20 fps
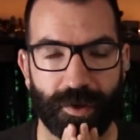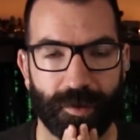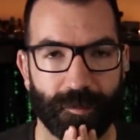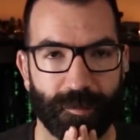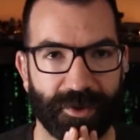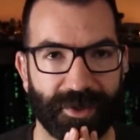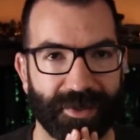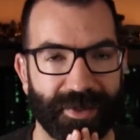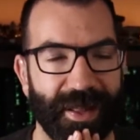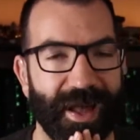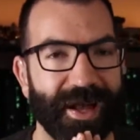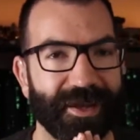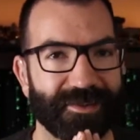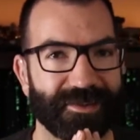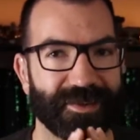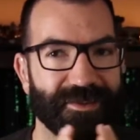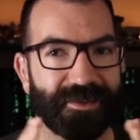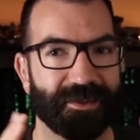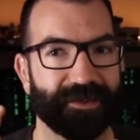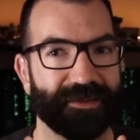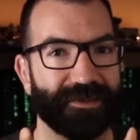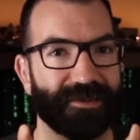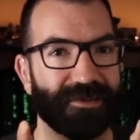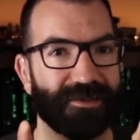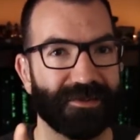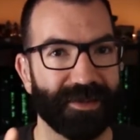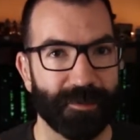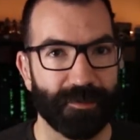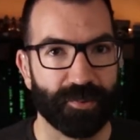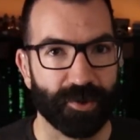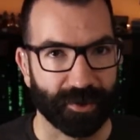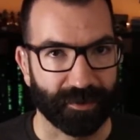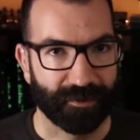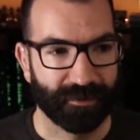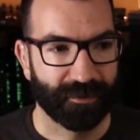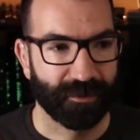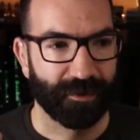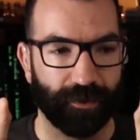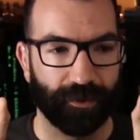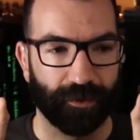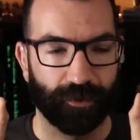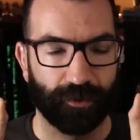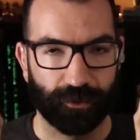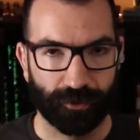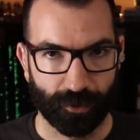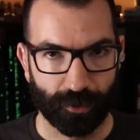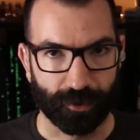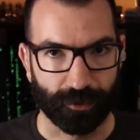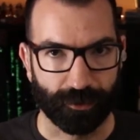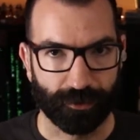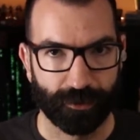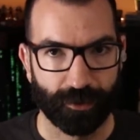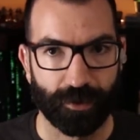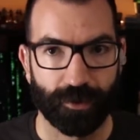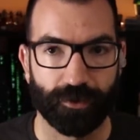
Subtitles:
but it acts as a separate source.